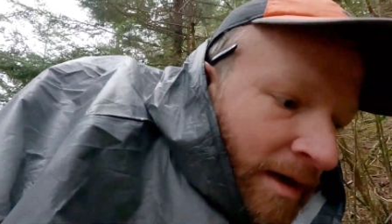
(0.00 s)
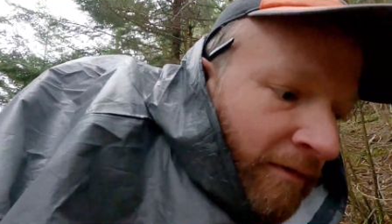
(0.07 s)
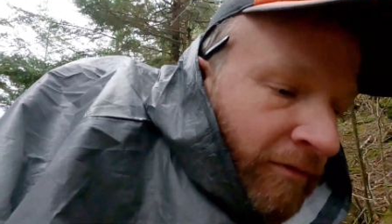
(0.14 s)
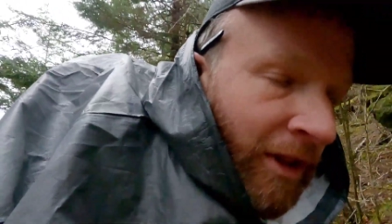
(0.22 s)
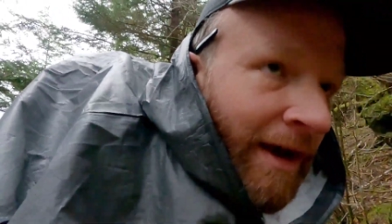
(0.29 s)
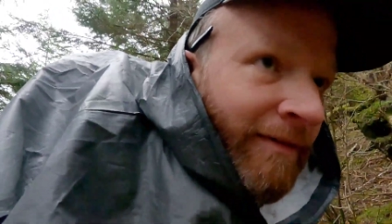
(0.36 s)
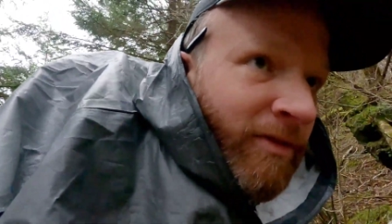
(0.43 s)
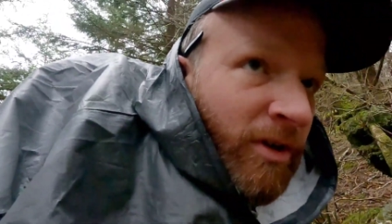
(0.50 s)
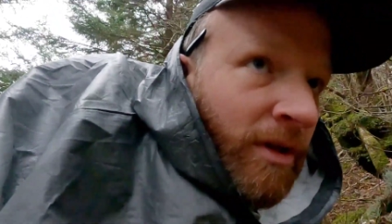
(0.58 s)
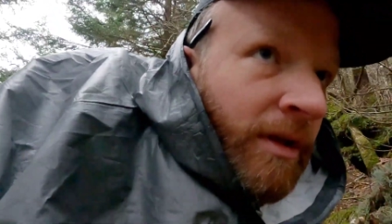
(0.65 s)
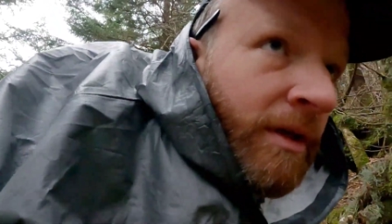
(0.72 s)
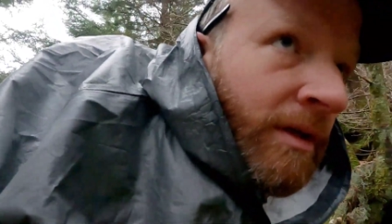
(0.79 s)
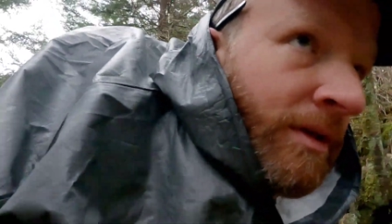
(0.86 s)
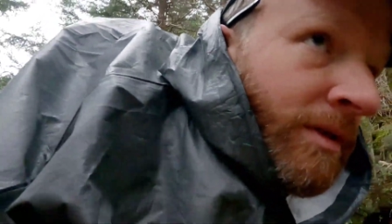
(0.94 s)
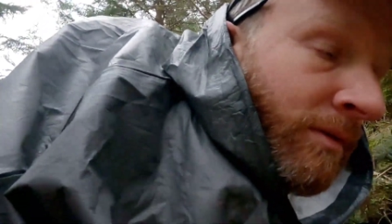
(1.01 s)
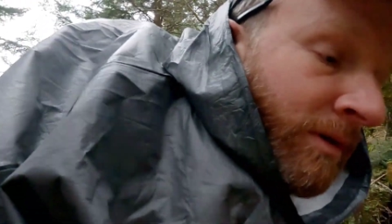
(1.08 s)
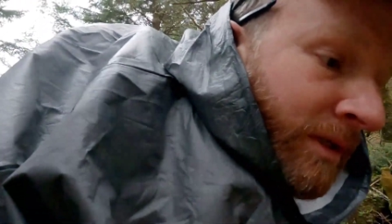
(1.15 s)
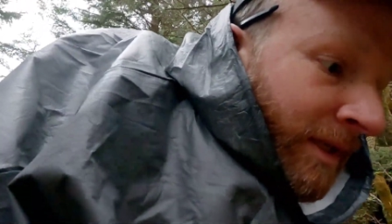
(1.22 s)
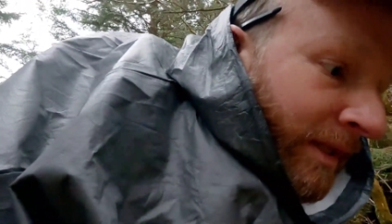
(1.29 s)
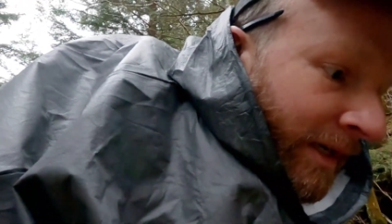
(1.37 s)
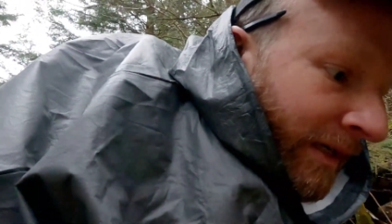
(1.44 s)
and off level and all
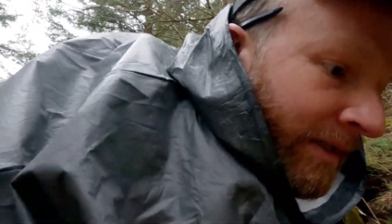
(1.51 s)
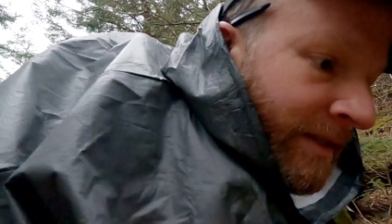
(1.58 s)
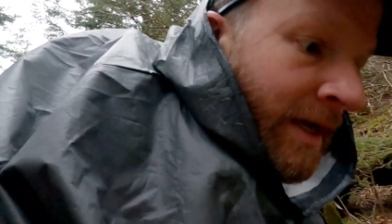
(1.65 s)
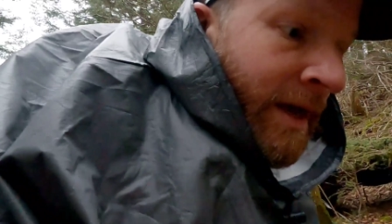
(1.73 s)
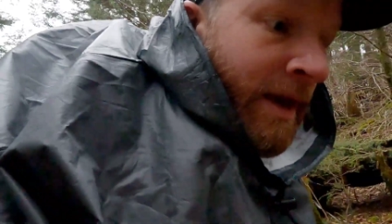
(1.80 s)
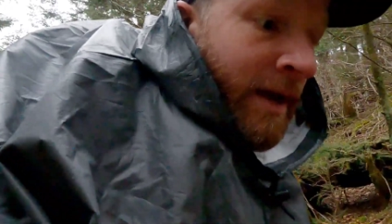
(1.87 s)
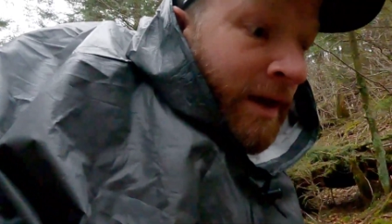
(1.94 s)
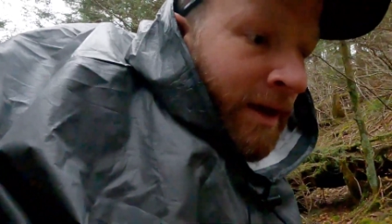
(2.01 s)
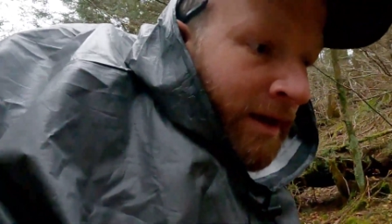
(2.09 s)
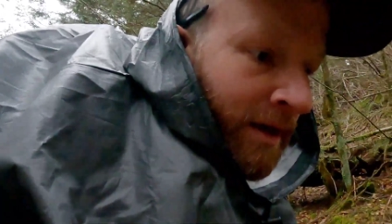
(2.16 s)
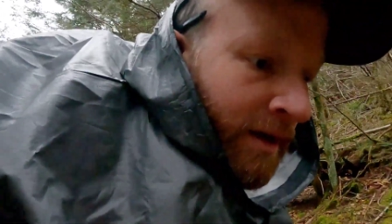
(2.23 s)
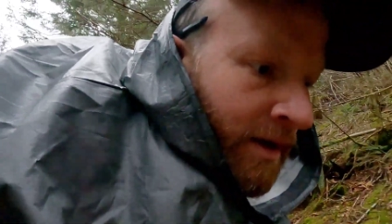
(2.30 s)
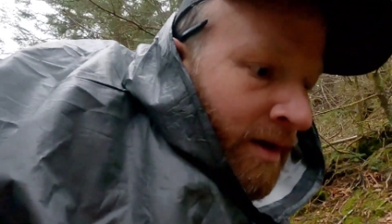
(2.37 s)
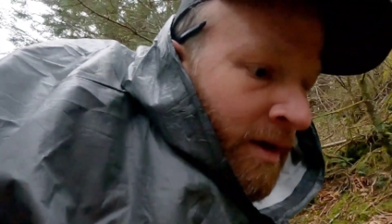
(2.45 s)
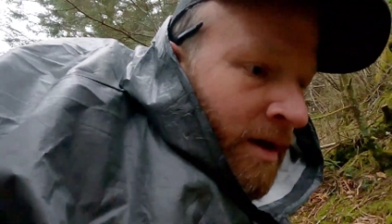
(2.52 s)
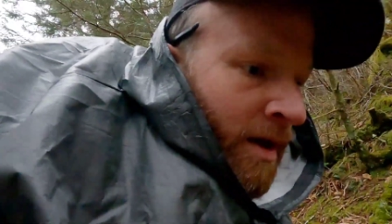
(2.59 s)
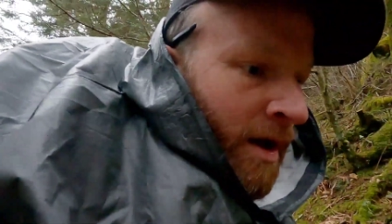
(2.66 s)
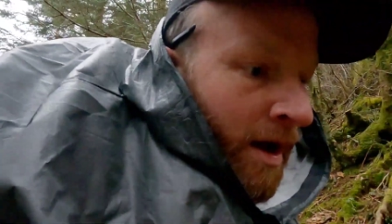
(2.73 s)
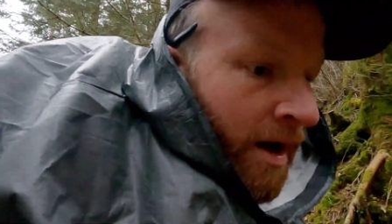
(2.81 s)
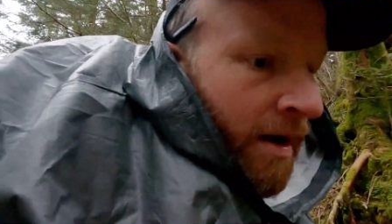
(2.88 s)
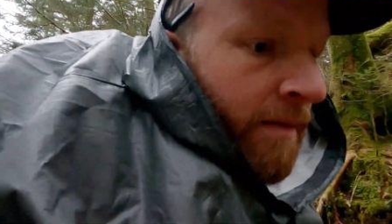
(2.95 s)
sorts of things
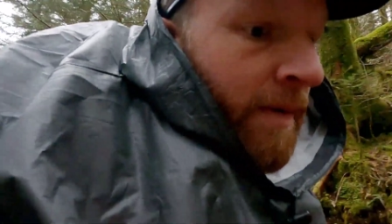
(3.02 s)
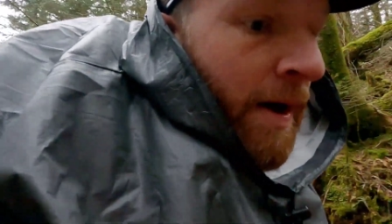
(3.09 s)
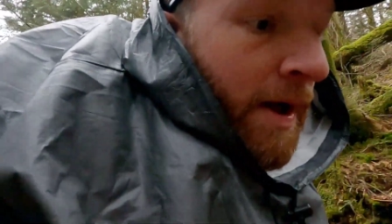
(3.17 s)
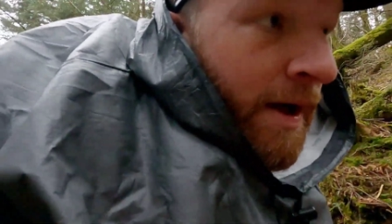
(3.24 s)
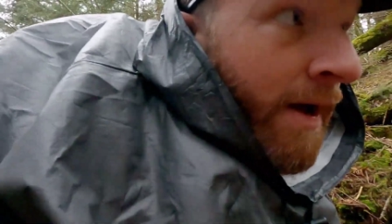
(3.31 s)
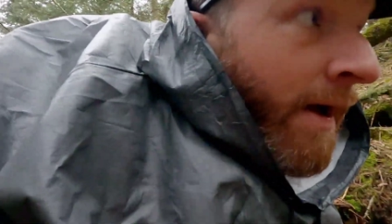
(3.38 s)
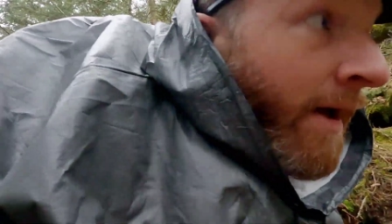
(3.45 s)
um,